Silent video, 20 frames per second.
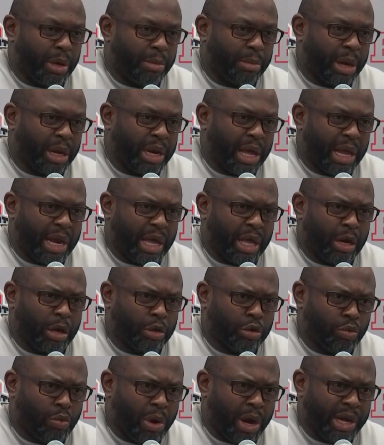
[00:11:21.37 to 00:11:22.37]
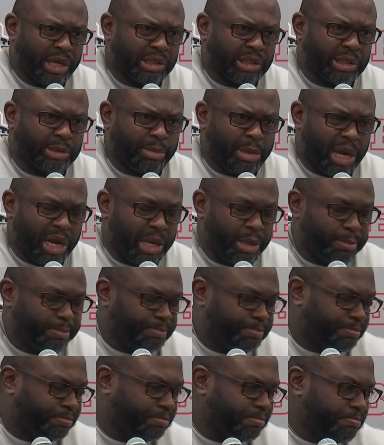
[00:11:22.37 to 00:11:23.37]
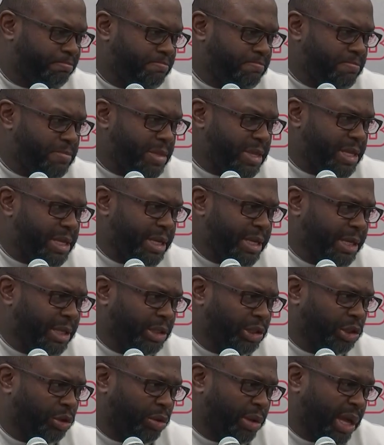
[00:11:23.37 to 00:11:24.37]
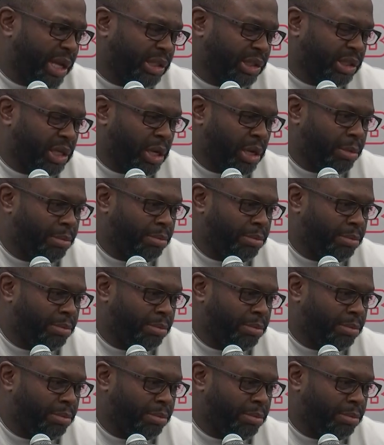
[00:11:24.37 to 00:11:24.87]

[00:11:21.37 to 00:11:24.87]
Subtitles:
might not had otherwise as many. And so that,